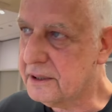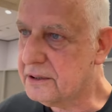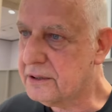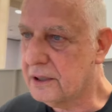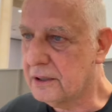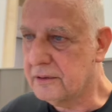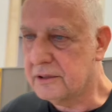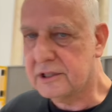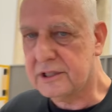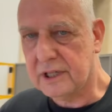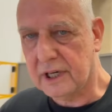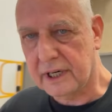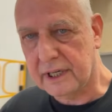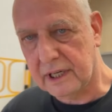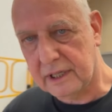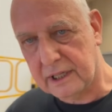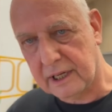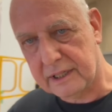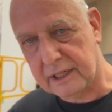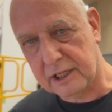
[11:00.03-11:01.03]
show in
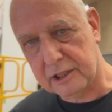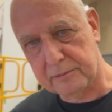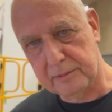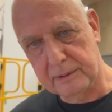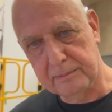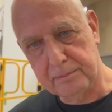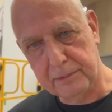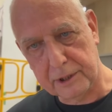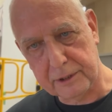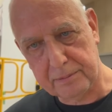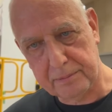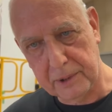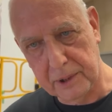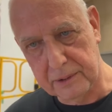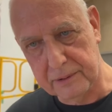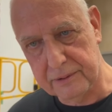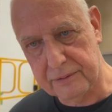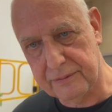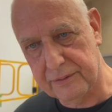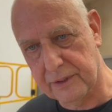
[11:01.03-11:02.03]
China that has been
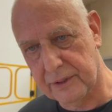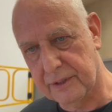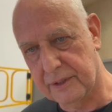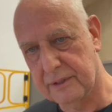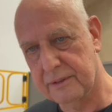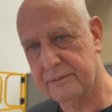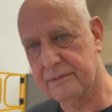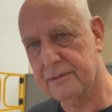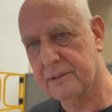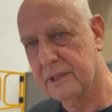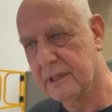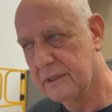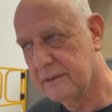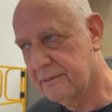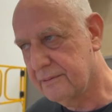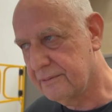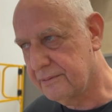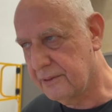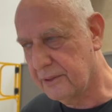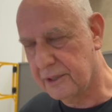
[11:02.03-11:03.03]
postponed
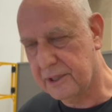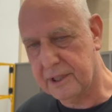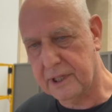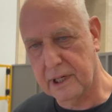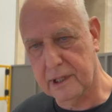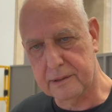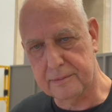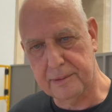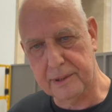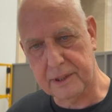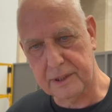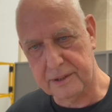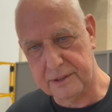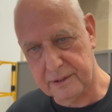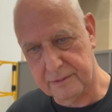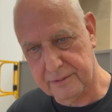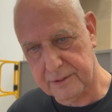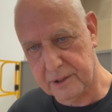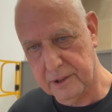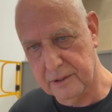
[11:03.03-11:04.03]
for 4 times because
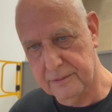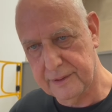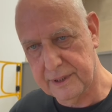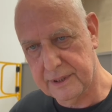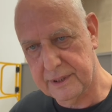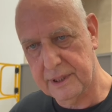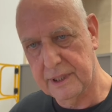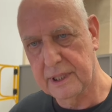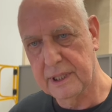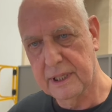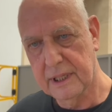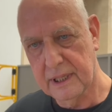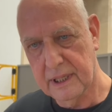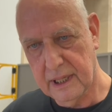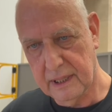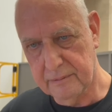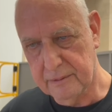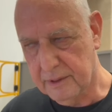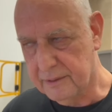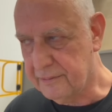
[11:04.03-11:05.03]
of COVID
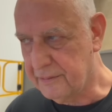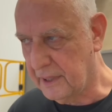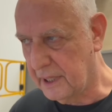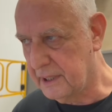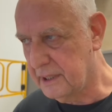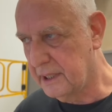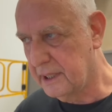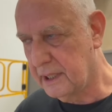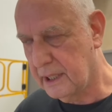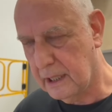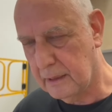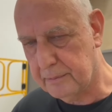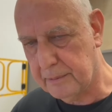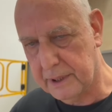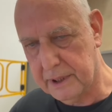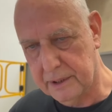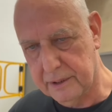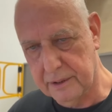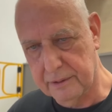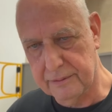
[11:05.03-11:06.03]
and will finally
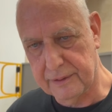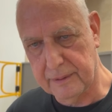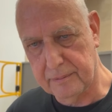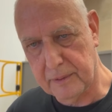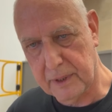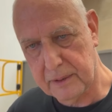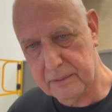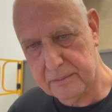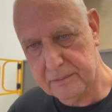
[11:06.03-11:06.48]
happen in November.